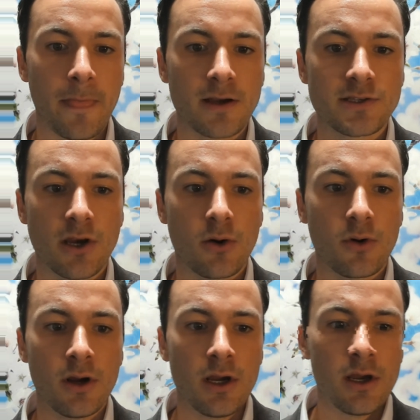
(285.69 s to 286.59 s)
So
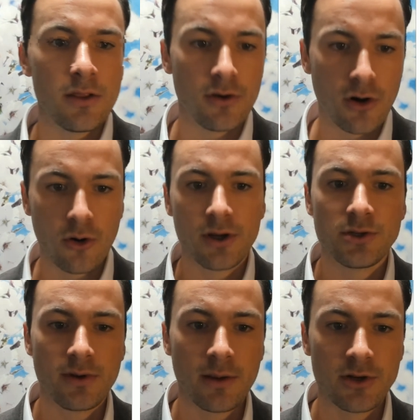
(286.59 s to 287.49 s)
the
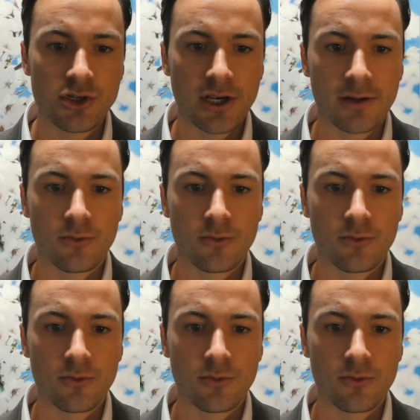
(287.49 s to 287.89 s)
neuroimaging